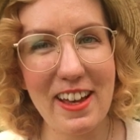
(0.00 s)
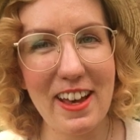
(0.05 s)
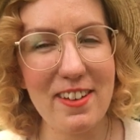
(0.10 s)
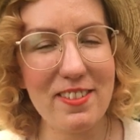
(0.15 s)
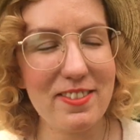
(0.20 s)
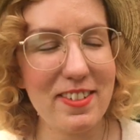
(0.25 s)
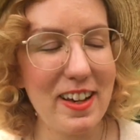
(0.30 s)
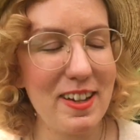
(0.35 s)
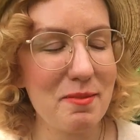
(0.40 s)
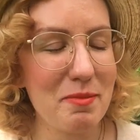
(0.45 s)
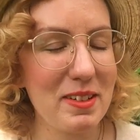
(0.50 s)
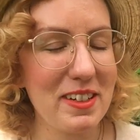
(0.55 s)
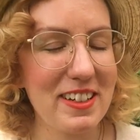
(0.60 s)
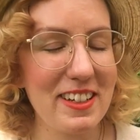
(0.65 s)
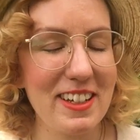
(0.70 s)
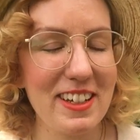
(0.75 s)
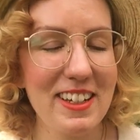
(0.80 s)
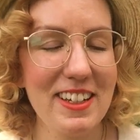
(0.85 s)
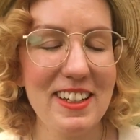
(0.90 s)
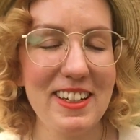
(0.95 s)
that
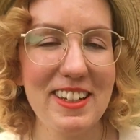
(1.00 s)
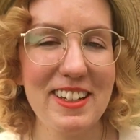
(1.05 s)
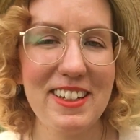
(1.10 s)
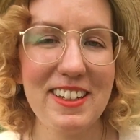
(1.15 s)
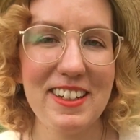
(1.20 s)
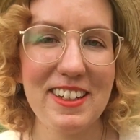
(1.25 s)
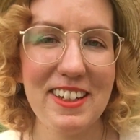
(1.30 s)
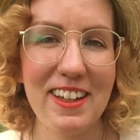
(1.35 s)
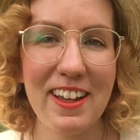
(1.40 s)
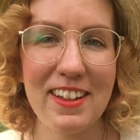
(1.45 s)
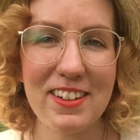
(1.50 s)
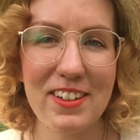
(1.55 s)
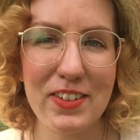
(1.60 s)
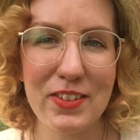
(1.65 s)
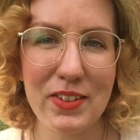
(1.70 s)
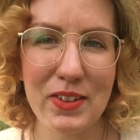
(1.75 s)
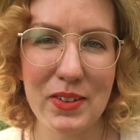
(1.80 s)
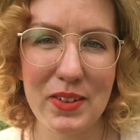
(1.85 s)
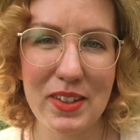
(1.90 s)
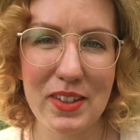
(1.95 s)
fabric and
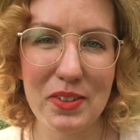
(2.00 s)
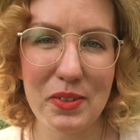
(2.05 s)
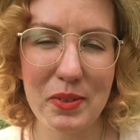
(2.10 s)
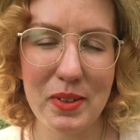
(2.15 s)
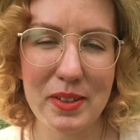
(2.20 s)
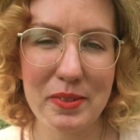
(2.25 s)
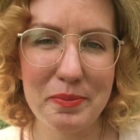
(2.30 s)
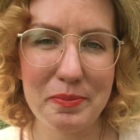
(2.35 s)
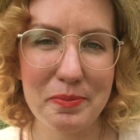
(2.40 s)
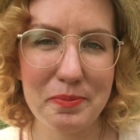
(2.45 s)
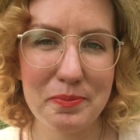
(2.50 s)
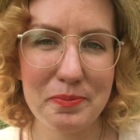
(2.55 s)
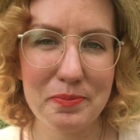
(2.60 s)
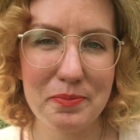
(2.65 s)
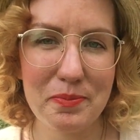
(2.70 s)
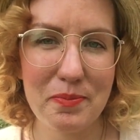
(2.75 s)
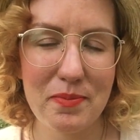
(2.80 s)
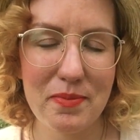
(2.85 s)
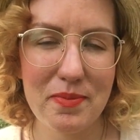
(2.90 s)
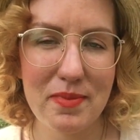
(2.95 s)
also this one.
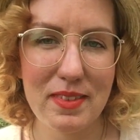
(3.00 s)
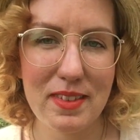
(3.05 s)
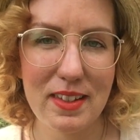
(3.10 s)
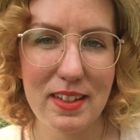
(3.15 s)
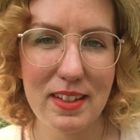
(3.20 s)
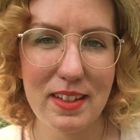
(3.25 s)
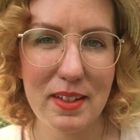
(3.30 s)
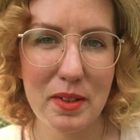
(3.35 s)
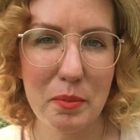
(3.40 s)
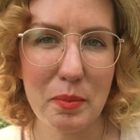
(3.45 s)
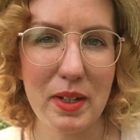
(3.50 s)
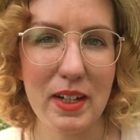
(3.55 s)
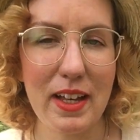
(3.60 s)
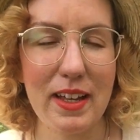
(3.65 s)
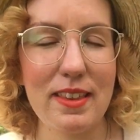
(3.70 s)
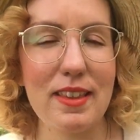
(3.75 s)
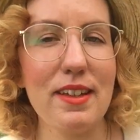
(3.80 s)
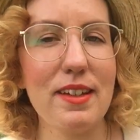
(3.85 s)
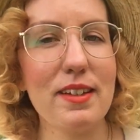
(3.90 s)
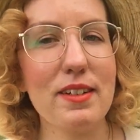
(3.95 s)
But
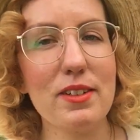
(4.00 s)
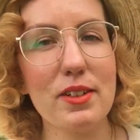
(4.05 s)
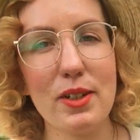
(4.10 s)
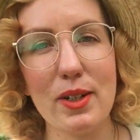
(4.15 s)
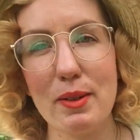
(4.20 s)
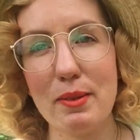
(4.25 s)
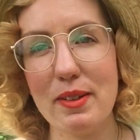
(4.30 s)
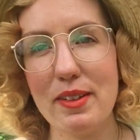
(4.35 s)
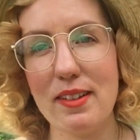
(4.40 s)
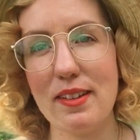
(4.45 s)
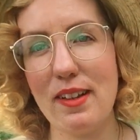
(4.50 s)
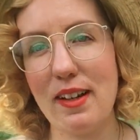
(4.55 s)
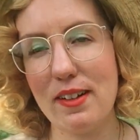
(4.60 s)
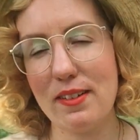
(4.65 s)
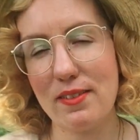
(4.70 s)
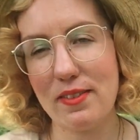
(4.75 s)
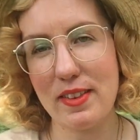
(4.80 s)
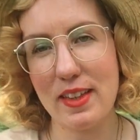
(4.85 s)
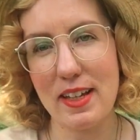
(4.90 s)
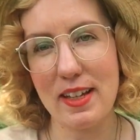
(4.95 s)
I think it'll go with a lot
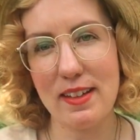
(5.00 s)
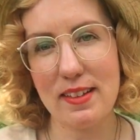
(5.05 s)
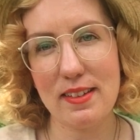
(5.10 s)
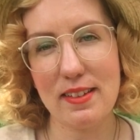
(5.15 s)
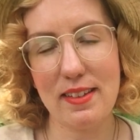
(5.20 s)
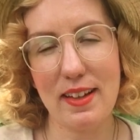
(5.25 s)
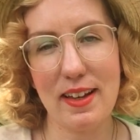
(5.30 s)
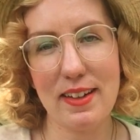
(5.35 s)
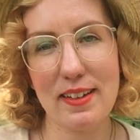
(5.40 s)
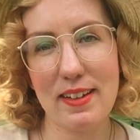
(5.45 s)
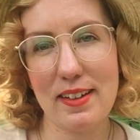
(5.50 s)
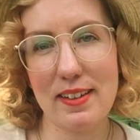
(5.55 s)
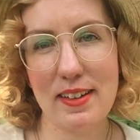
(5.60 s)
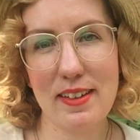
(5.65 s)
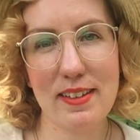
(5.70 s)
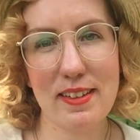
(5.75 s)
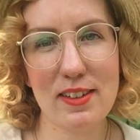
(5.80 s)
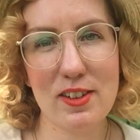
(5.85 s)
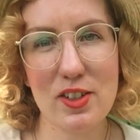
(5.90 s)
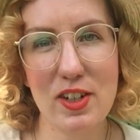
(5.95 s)
of things, and because
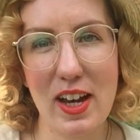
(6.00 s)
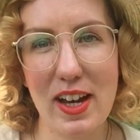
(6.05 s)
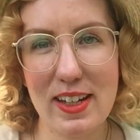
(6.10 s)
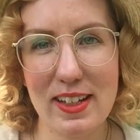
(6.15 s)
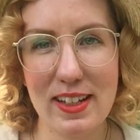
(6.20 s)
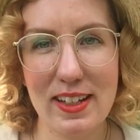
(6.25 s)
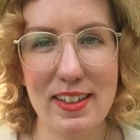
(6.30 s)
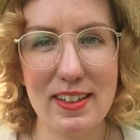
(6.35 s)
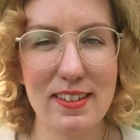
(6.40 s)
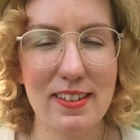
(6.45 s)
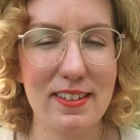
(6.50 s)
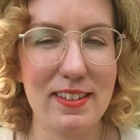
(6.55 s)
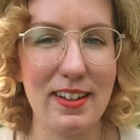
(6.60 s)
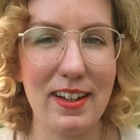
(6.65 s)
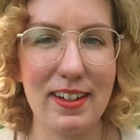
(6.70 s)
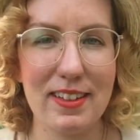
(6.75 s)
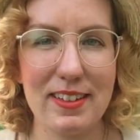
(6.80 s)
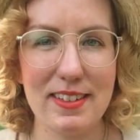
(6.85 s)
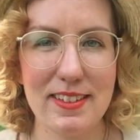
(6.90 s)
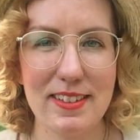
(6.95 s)
it's a jacket, it's
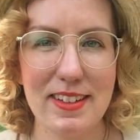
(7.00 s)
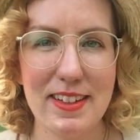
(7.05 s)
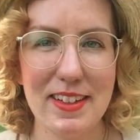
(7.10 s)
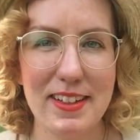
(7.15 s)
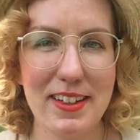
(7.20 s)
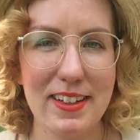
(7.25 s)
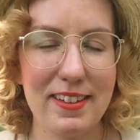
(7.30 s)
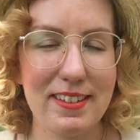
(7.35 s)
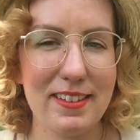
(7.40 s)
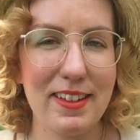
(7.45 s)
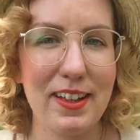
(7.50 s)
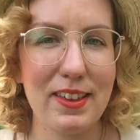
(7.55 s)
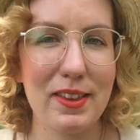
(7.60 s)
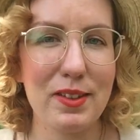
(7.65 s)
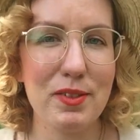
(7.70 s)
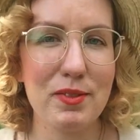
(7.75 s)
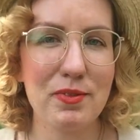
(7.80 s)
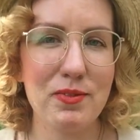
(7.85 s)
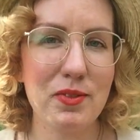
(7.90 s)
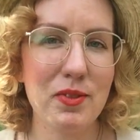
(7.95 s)
not
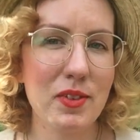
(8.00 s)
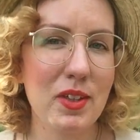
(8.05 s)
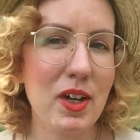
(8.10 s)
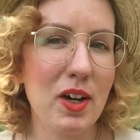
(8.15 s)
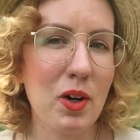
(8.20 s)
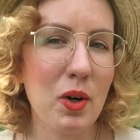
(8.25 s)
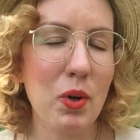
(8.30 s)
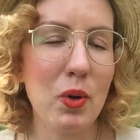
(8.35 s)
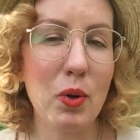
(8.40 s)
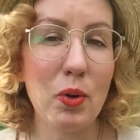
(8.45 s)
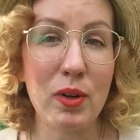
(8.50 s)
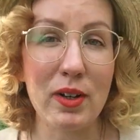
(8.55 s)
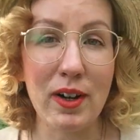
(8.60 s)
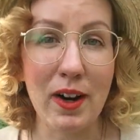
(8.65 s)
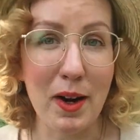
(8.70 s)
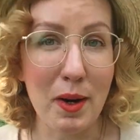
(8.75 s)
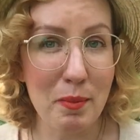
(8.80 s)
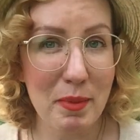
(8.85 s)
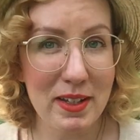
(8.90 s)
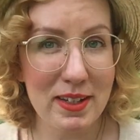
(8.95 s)
the whole
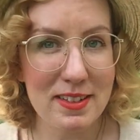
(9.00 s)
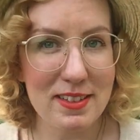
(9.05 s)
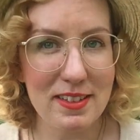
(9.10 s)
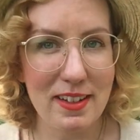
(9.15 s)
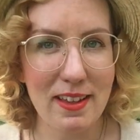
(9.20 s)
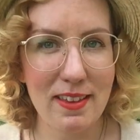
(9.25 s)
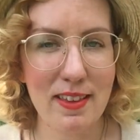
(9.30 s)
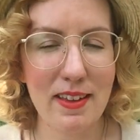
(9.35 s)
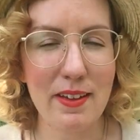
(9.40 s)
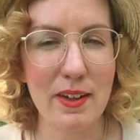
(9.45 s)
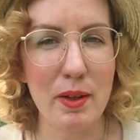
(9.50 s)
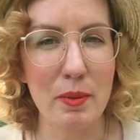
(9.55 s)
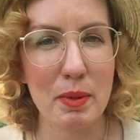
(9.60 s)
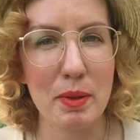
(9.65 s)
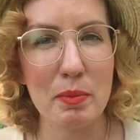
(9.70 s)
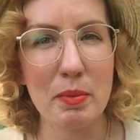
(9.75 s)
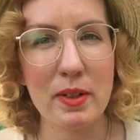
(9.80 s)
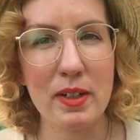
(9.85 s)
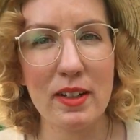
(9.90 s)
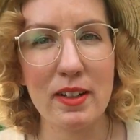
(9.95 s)
garment, I think I'll
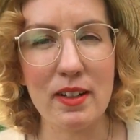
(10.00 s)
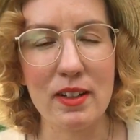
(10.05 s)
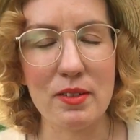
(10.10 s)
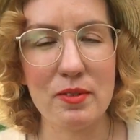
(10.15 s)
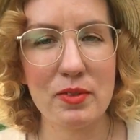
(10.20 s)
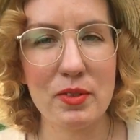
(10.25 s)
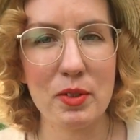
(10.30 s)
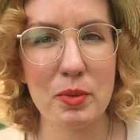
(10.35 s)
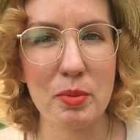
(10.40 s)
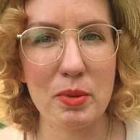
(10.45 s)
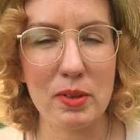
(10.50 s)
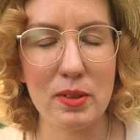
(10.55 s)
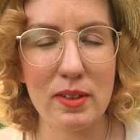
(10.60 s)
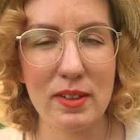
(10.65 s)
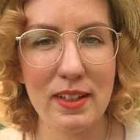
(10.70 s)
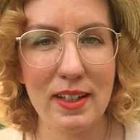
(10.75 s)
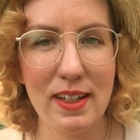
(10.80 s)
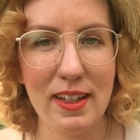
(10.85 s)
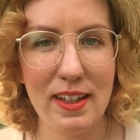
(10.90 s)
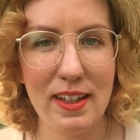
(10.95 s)
be pretty comfortable